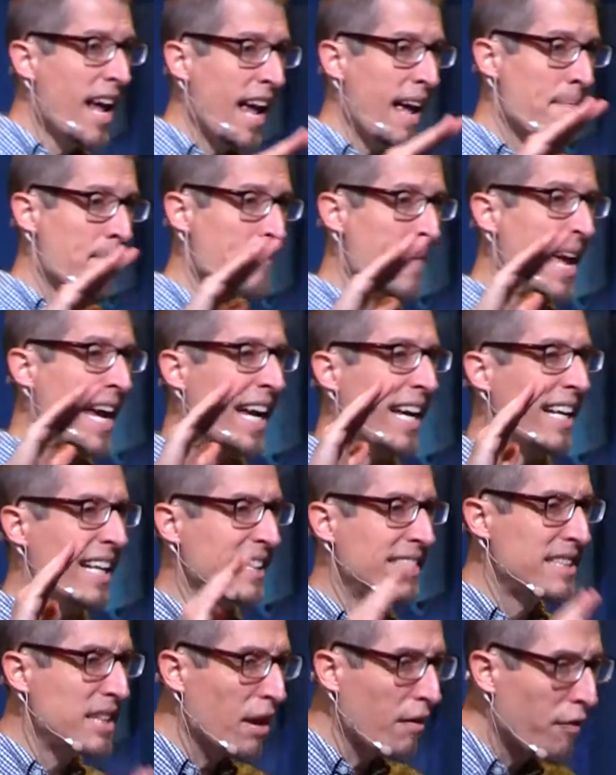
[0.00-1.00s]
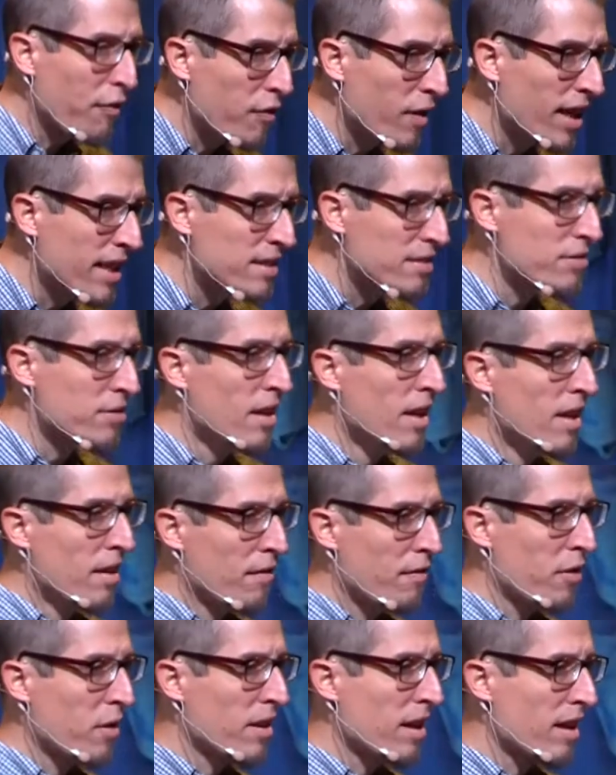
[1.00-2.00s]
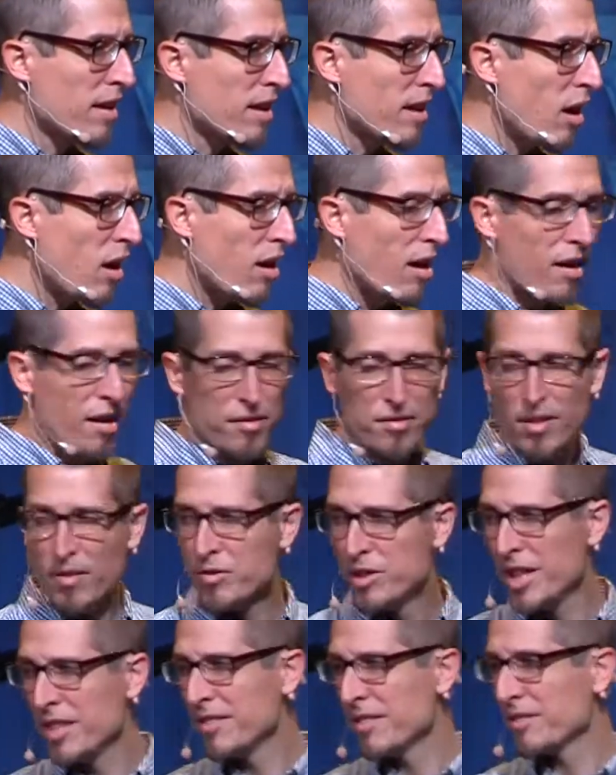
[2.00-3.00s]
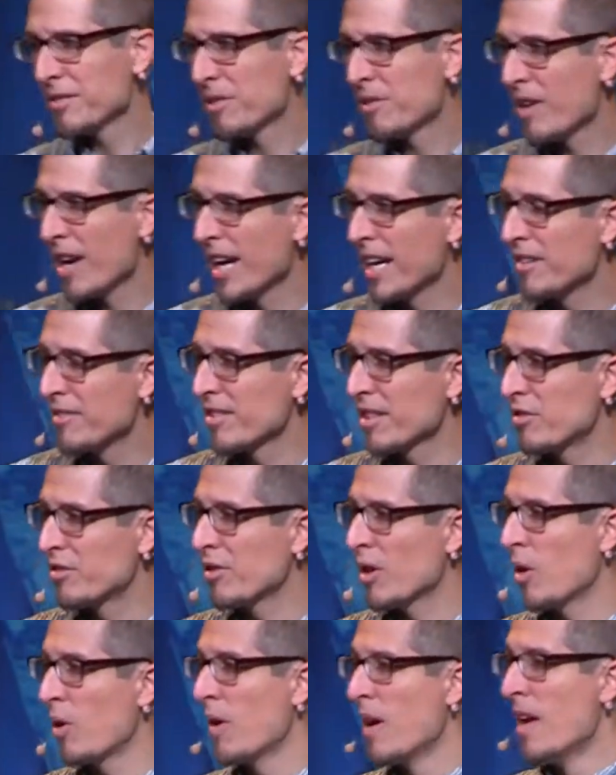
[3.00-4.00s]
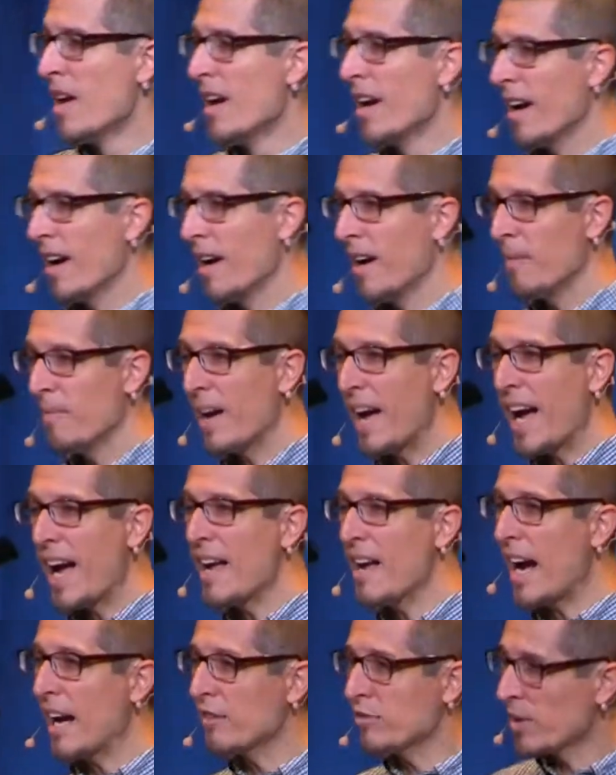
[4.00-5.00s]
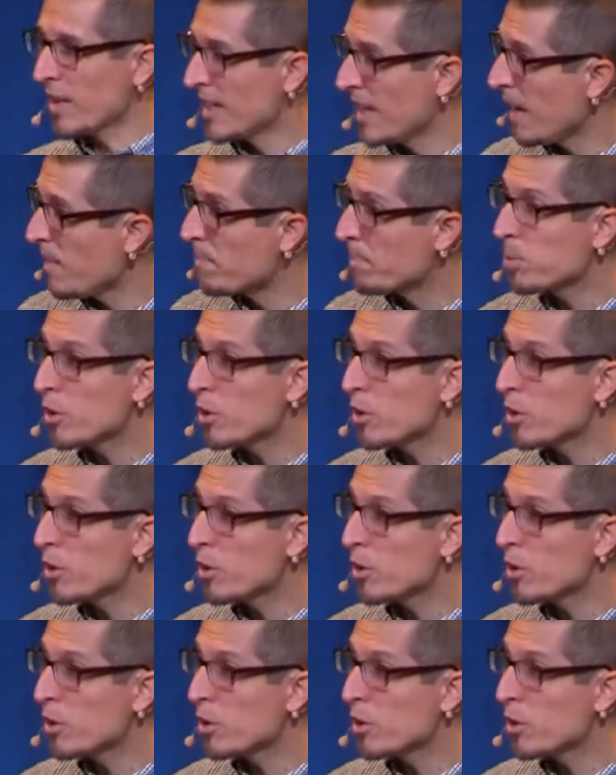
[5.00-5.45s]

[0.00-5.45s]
and making a difference for the cause of Jesus Christ. And so um, I, I, just want to keep